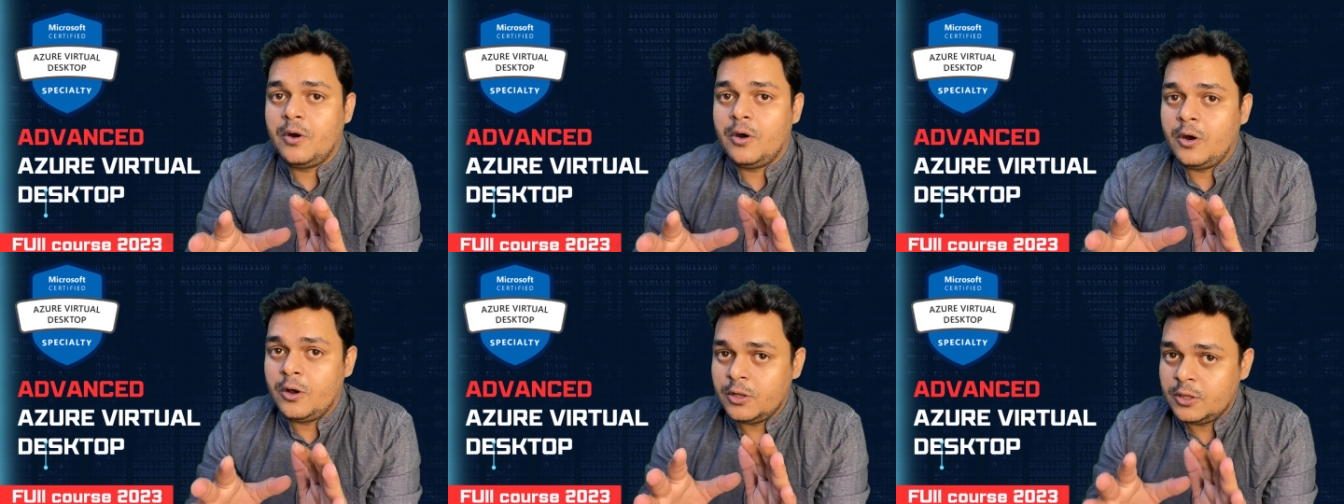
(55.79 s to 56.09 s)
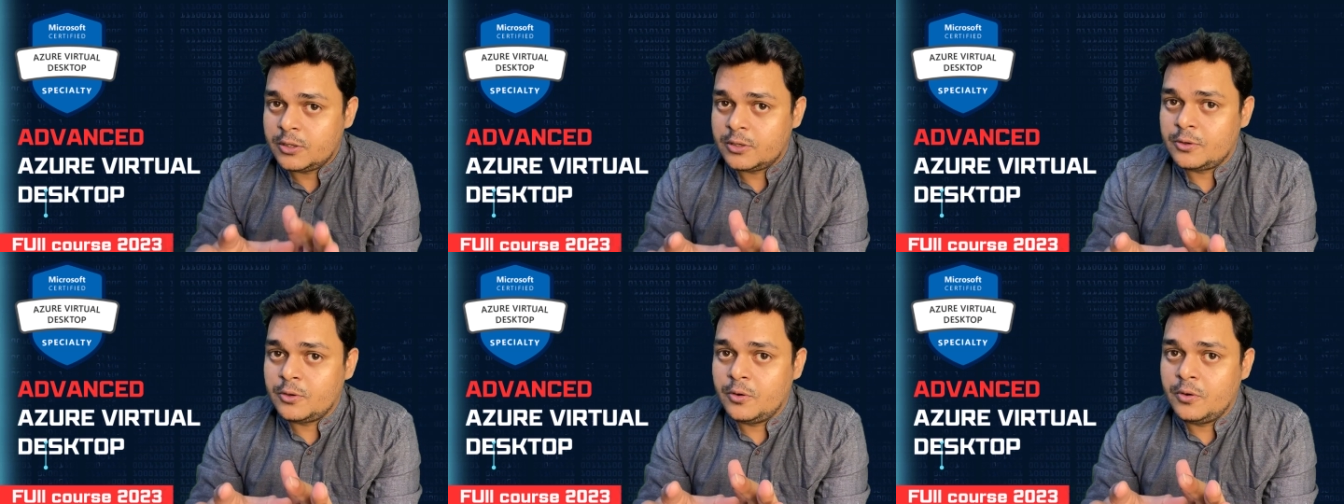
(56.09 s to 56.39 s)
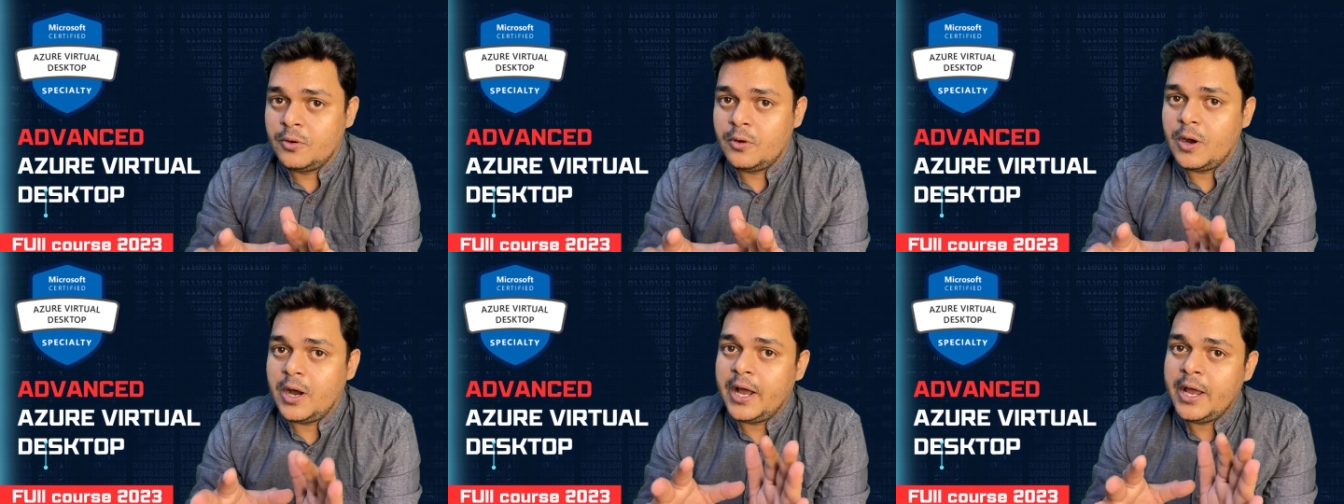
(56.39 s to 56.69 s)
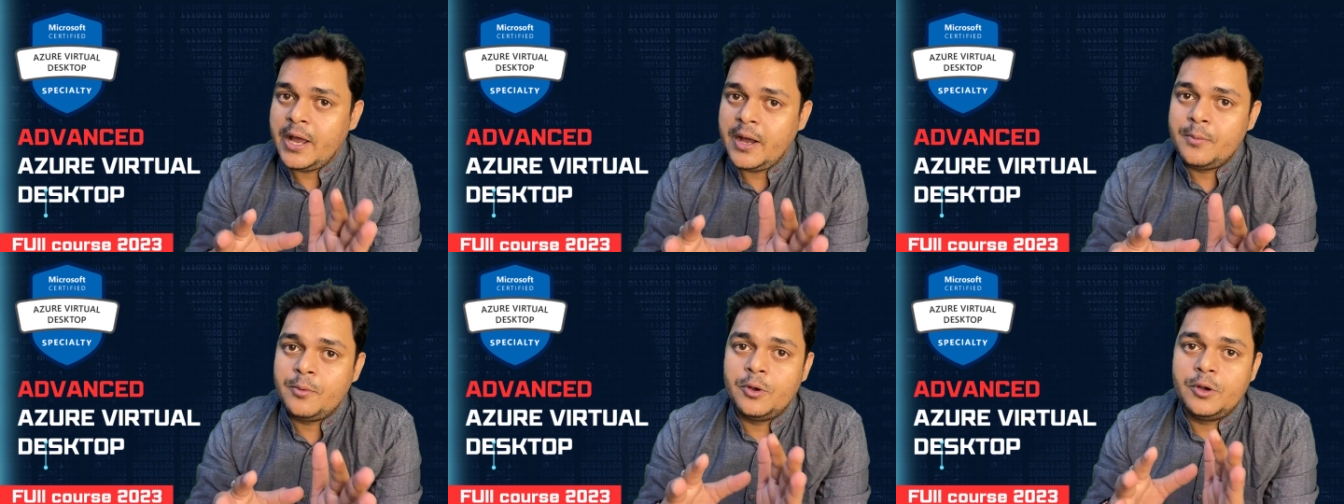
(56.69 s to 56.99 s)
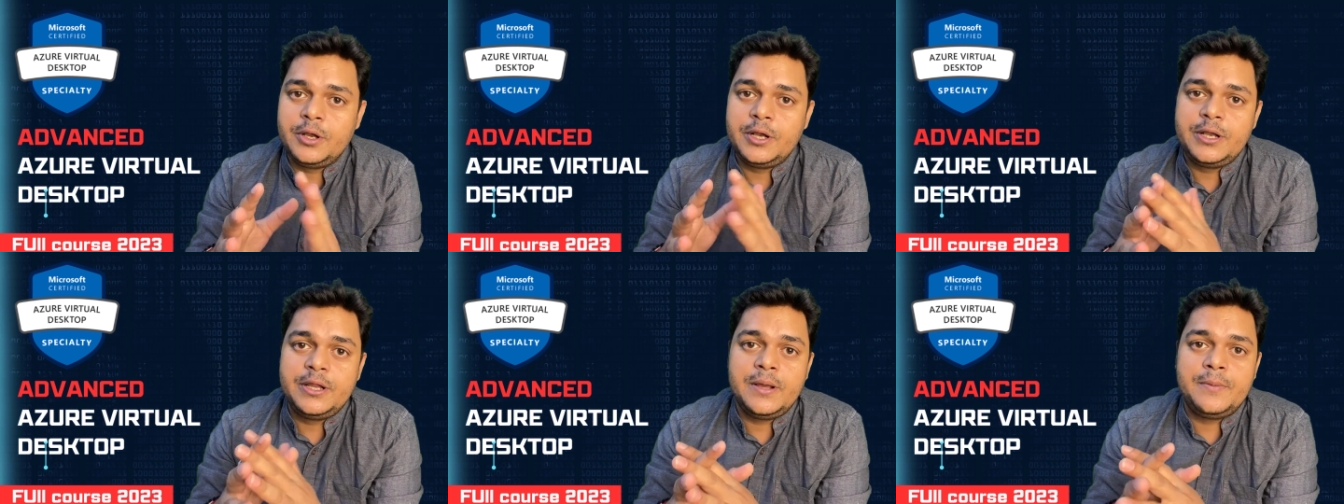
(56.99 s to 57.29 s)
although I have
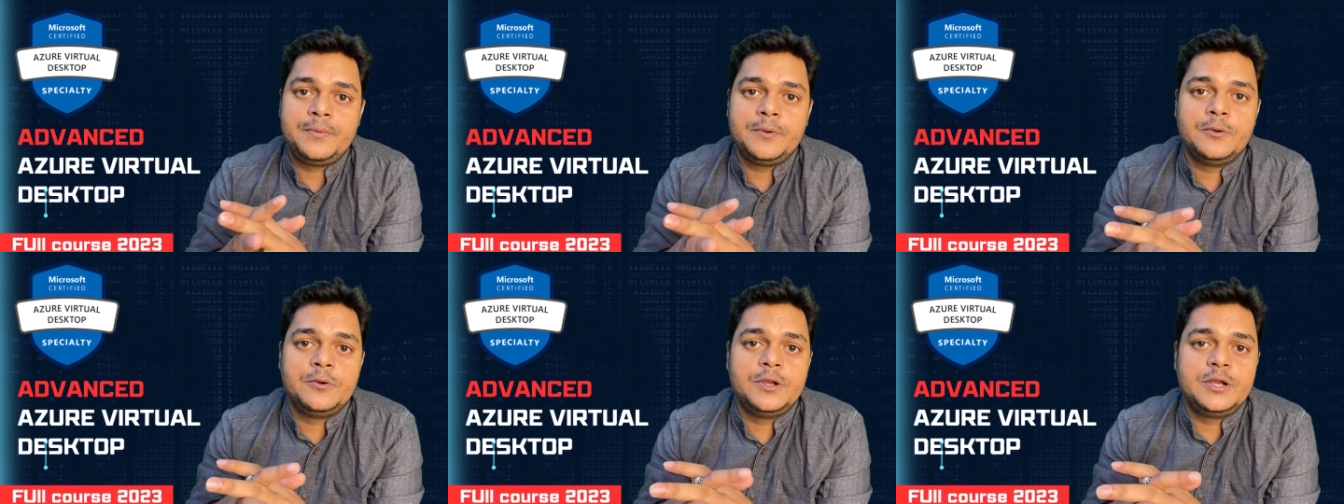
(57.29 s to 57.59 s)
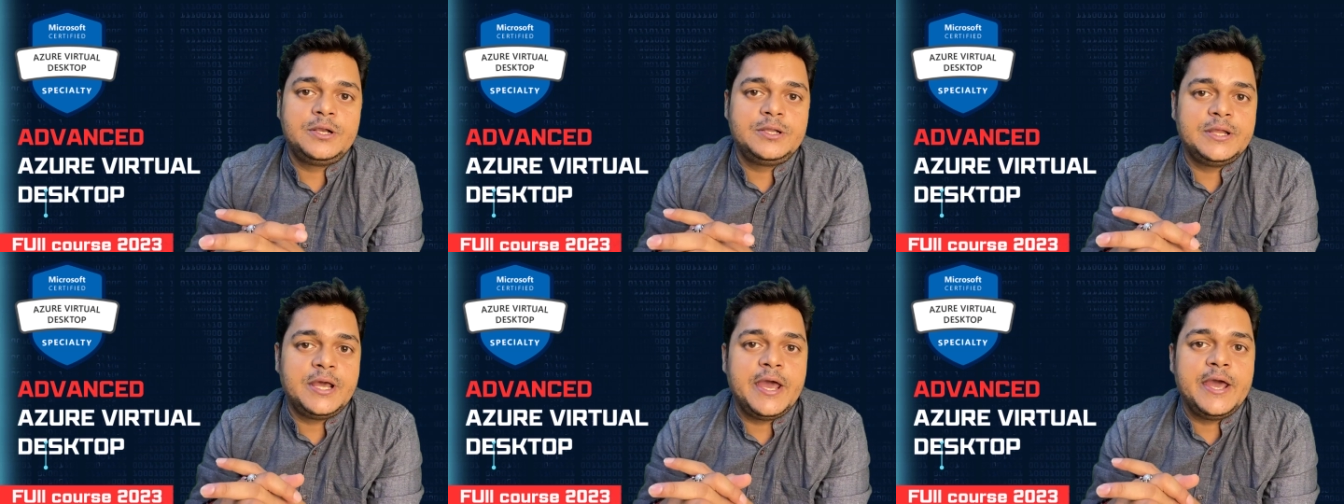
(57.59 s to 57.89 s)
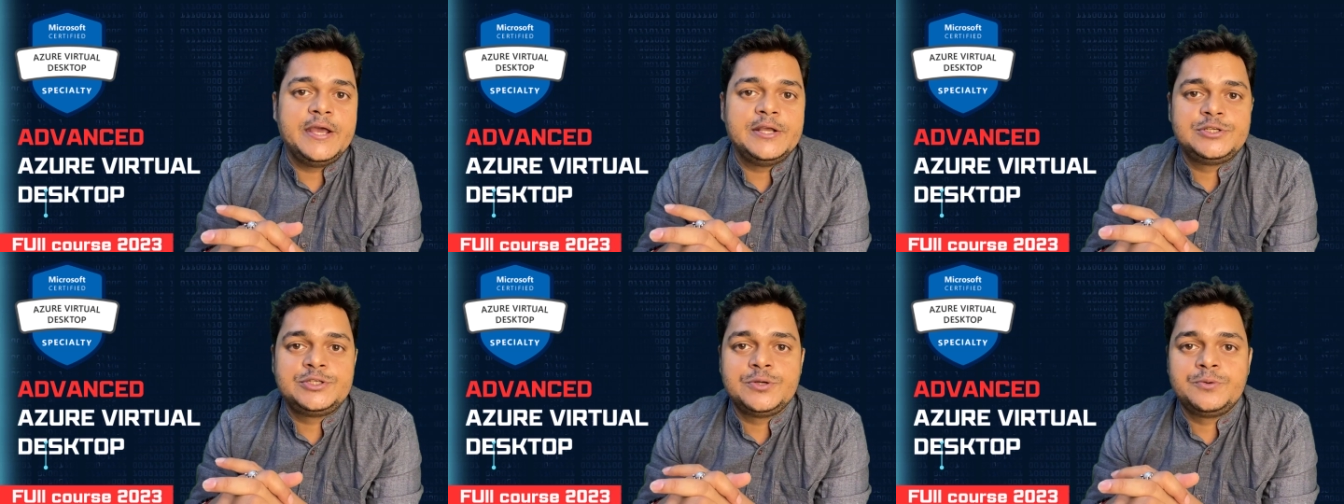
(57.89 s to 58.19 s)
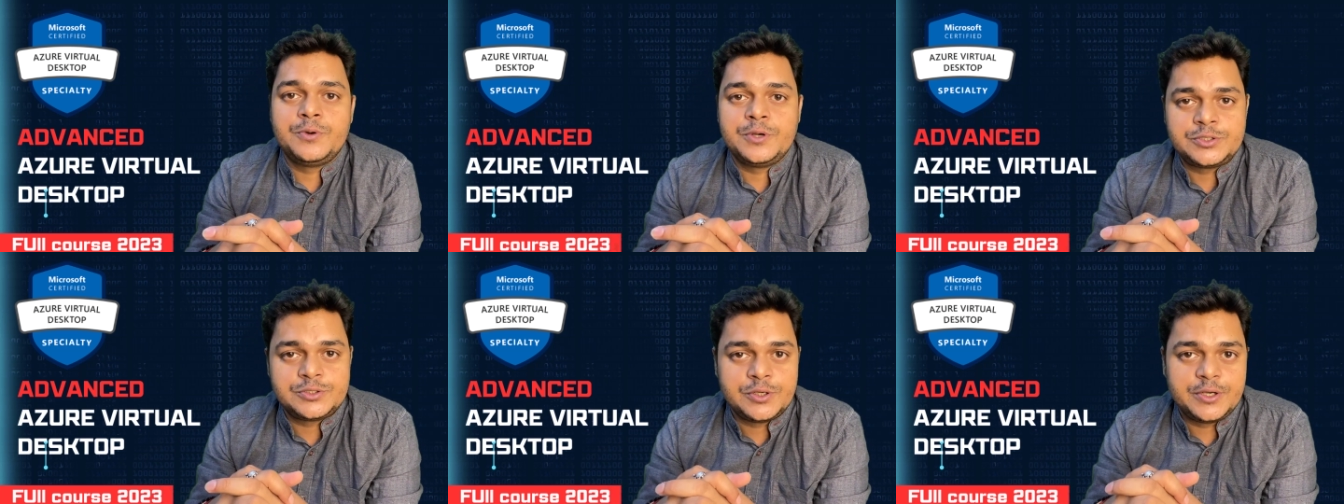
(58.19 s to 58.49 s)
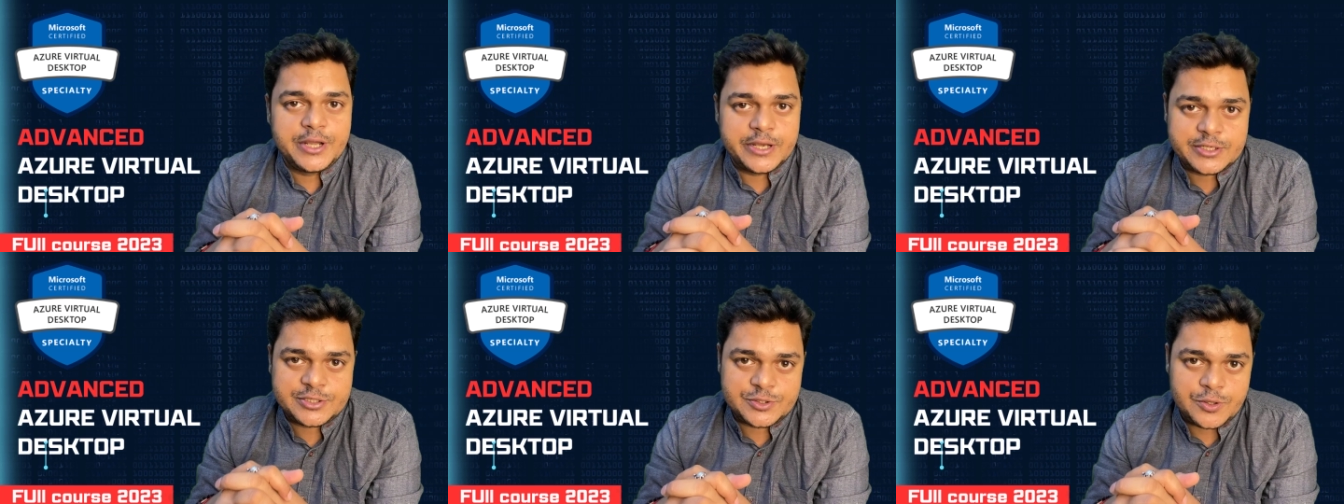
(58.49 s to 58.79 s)
already uploaded the Azure Virtual
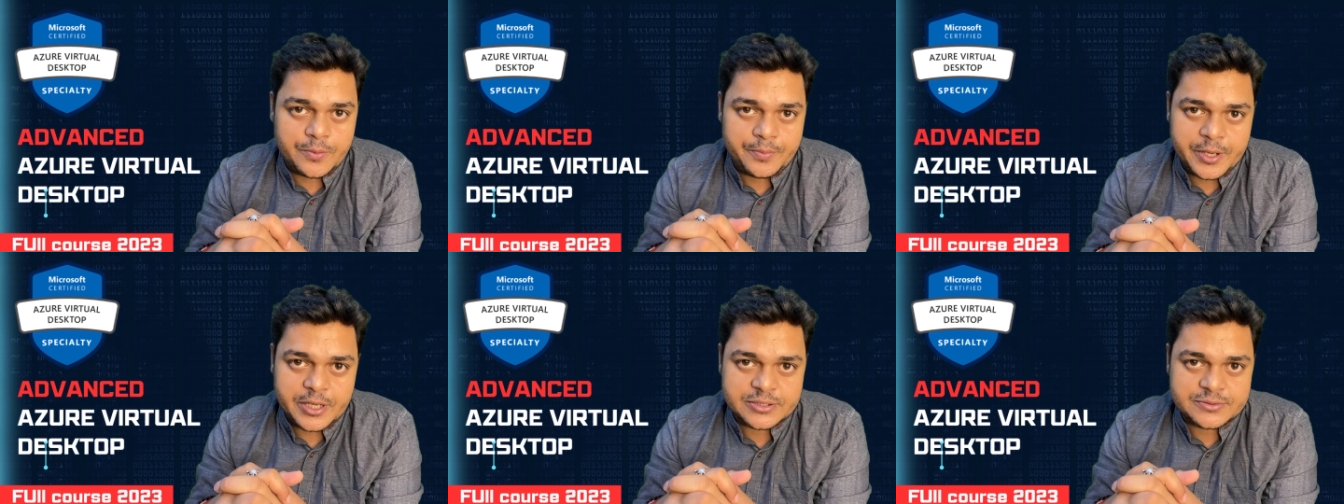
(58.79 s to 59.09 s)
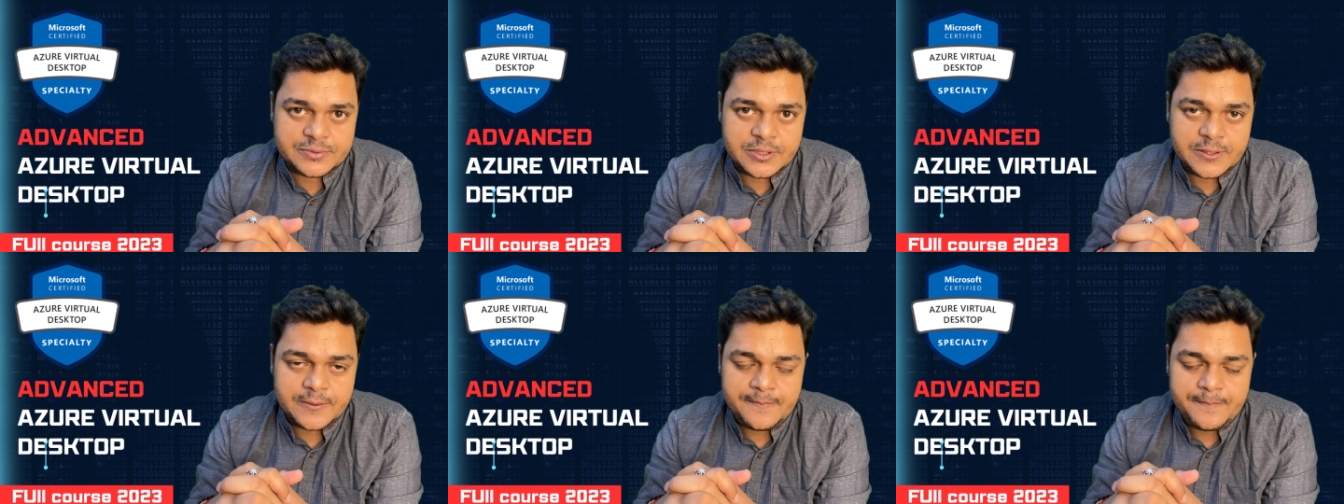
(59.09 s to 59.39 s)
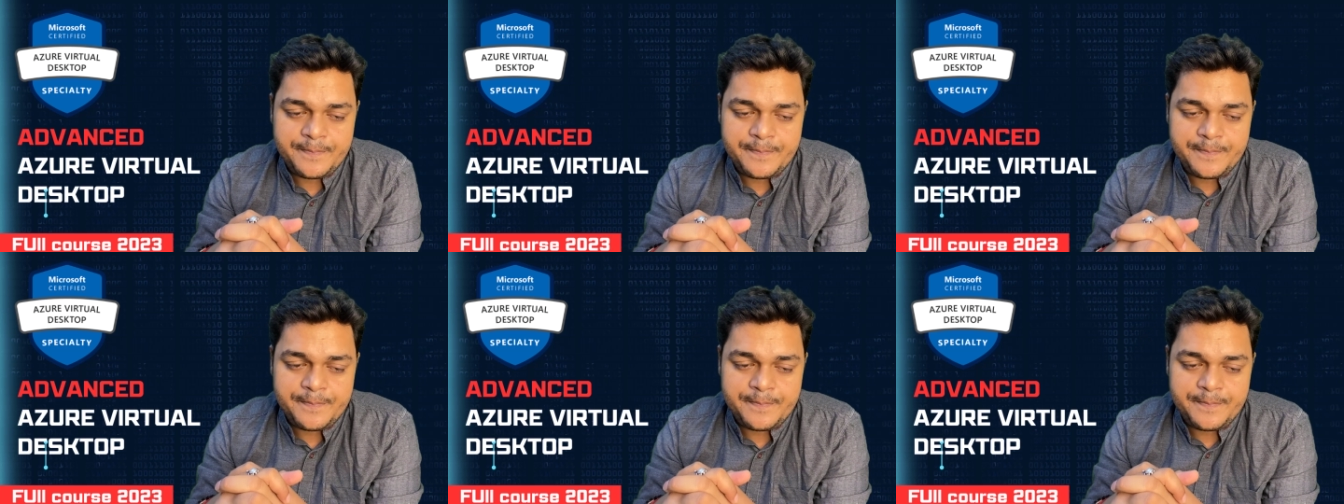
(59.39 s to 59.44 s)
Desktop as well.